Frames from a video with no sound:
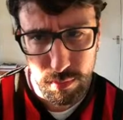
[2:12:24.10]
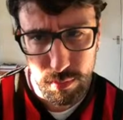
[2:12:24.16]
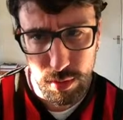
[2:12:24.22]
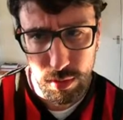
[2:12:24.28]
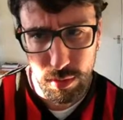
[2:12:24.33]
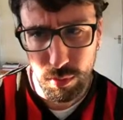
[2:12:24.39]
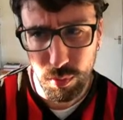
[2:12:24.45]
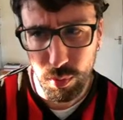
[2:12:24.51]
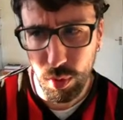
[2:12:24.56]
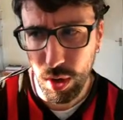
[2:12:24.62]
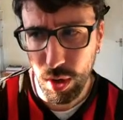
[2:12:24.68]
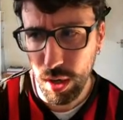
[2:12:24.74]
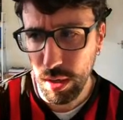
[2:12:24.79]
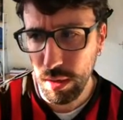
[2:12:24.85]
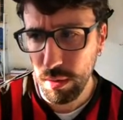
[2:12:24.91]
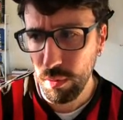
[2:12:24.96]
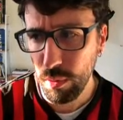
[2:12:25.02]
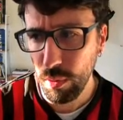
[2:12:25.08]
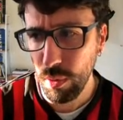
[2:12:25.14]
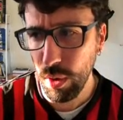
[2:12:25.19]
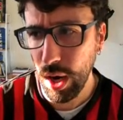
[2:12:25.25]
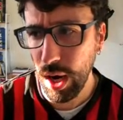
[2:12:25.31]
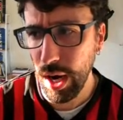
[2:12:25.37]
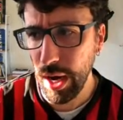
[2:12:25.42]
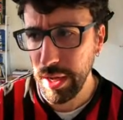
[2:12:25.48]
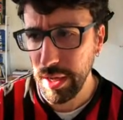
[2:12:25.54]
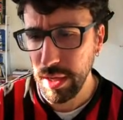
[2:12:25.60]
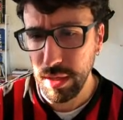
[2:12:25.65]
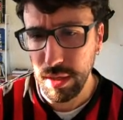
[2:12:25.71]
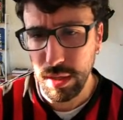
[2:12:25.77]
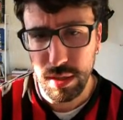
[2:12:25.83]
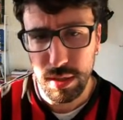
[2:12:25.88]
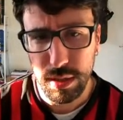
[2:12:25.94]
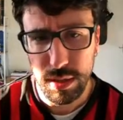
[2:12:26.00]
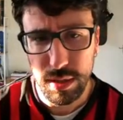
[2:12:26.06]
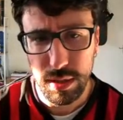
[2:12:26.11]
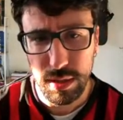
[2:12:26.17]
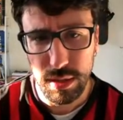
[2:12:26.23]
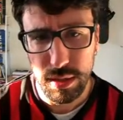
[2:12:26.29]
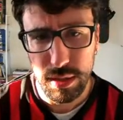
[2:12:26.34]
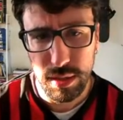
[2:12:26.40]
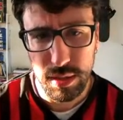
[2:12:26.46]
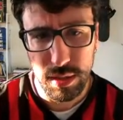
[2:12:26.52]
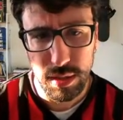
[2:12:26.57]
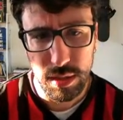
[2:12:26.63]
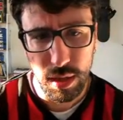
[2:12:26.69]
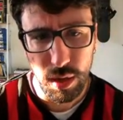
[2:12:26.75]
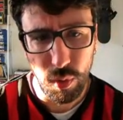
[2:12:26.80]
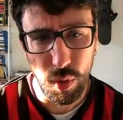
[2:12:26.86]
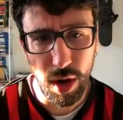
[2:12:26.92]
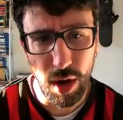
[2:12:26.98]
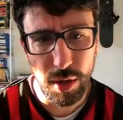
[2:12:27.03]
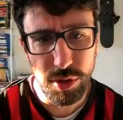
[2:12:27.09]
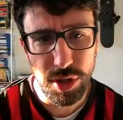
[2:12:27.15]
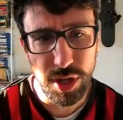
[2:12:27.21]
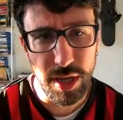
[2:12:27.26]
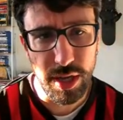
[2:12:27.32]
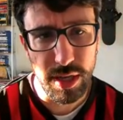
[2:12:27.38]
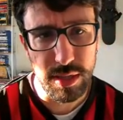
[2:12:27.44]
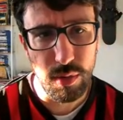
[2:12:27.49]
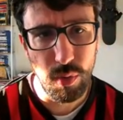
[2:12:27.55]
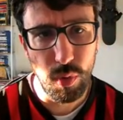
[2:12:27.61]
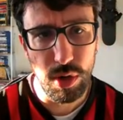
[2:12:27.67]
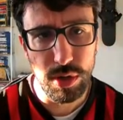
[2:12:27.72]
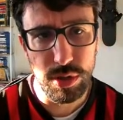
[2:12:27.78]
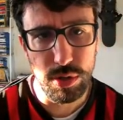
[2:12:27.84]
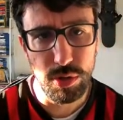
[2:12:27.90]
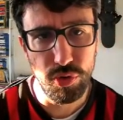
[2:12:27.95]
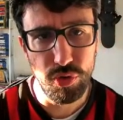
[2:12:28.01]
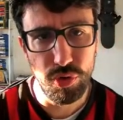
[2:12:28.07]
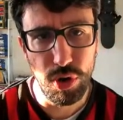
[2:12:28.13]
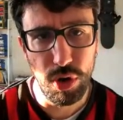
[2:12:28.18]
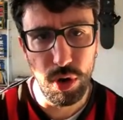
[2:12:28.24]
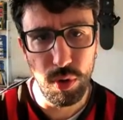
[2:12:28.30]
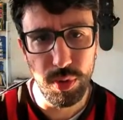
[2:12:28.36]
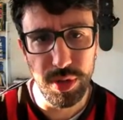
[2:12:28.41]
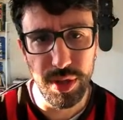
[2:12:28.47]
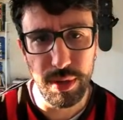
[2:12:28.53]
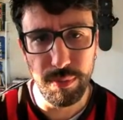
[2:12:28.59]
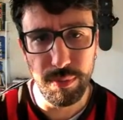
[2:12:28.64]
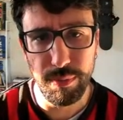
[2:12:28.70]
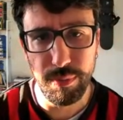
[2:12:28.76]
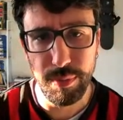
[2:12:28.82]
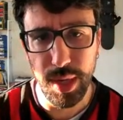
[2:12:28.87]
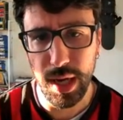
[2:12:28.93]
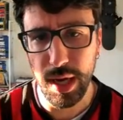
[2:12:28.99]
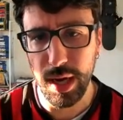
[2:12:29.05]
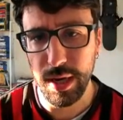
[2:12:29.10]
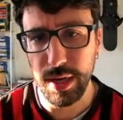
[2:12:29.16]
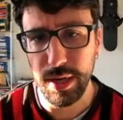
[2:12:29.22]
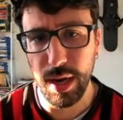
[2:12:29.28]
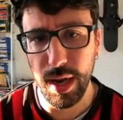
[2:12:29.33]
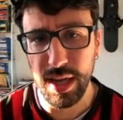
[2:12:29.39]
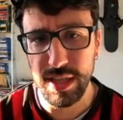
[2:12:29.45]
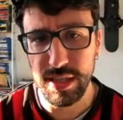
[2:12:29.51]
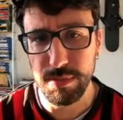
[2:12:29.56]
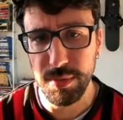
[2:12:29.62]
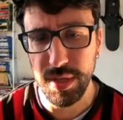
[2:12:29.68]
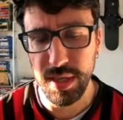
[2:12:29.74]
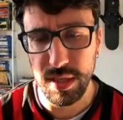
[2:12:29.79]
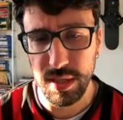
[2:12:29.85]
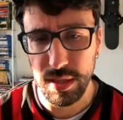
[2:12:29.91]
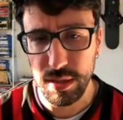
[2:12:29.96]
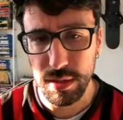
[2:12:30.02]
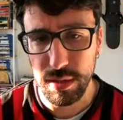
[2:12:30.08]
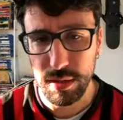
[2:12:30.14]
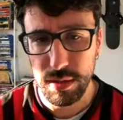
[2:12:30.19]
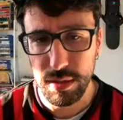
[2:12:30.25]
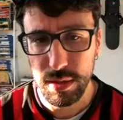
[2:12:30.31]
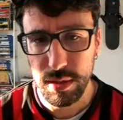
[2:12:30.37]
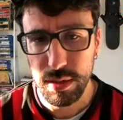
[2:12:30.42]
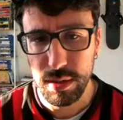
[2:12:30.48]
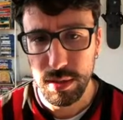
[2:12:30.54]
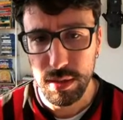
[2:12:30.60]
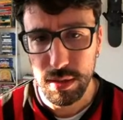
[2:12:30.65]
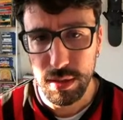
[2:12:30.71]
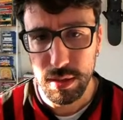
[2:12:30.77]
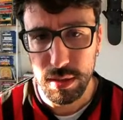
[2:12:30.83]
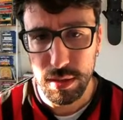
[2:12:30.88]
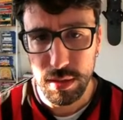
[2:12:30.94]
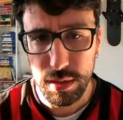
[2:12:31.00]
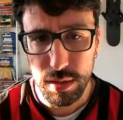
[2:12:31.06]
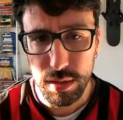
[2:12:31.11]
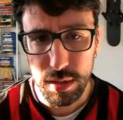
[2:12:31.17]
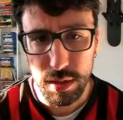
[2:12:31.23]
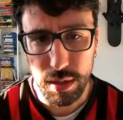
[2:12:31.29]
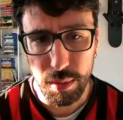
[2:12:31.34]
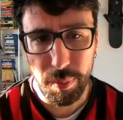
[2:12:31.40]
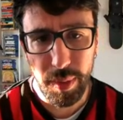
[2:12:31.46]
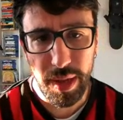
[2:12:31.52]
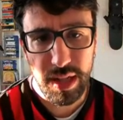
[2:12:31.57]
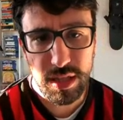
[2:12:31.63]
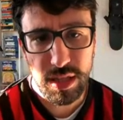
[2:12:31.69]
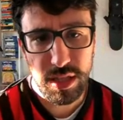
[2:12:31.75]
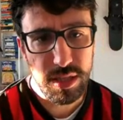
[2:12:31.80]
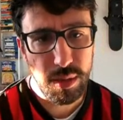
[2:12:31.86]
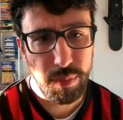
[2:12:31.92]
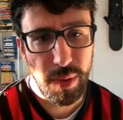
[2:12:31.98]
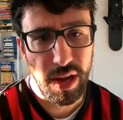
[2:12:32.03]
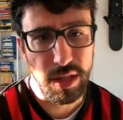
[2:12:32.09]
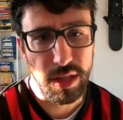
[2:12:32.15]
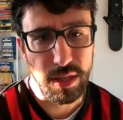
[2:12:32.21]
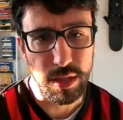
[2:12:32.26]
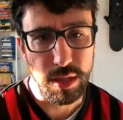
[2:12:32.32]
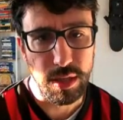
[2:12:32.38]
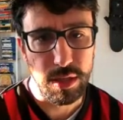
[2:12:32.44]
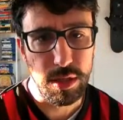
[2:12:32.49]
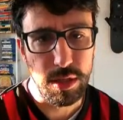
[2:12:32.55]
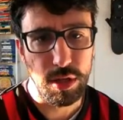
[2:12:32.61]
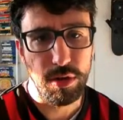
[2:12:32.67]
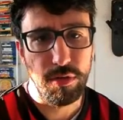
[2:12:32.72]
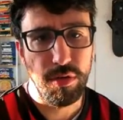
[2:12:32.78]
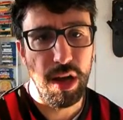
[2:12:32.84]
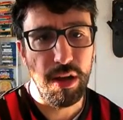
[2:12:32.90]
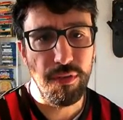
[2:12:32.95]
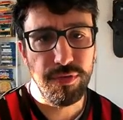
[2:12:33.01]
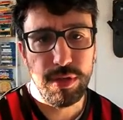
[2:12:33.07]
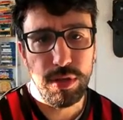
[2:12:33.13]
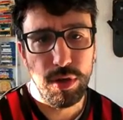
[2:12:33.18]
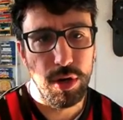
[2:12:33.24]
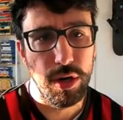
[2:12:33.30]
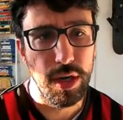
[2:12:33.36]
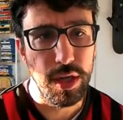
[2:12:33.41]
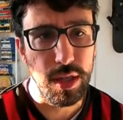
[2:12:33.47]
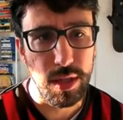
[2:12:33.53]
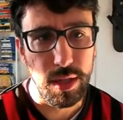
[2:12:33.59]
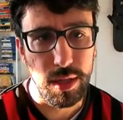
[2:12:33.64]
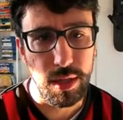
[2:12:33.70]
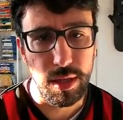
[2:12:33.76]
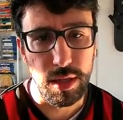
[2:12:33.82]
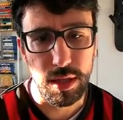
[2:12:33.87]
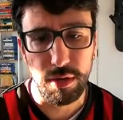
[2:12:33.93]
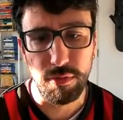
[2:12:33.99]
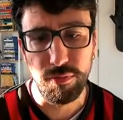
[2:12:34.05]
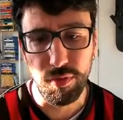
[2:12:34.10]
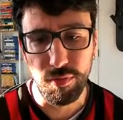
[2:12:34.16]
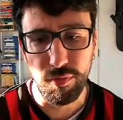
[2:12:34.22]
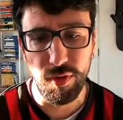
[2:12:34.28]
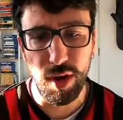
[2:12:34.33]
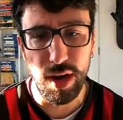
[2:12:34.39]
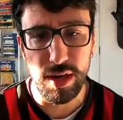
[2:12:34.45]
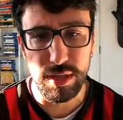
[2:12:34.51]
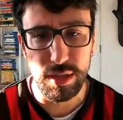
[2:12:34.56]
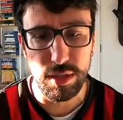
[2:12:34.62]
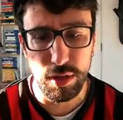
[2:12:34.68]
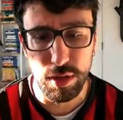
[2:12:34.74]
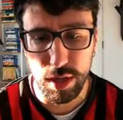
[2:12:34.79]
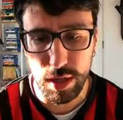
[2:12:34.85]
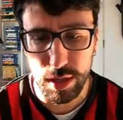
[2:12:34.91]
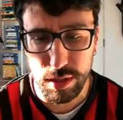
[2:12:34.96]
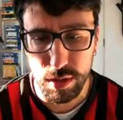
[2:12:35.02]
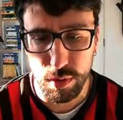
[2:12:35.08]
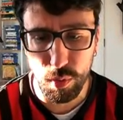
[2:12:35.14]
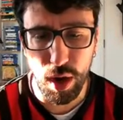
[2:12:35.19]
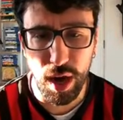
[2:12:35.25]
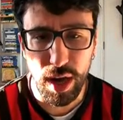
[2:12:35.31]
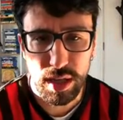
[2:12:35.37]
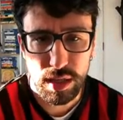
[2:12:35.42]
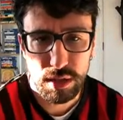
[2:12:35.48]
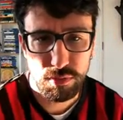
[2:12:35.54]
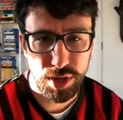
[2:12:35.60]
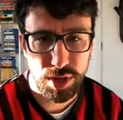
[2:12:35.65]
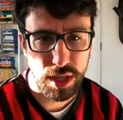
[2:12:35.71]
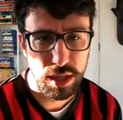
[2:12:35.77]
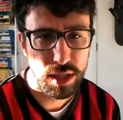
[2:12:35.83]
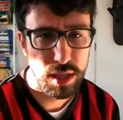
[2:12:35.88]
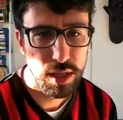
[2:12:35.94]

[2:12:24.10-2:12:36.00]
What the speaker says: Why? Why Udinese wants to draw with a Milan the last minute? The penalty is a penalty. So the ref saw it, the VAR saw it. So why is rigged?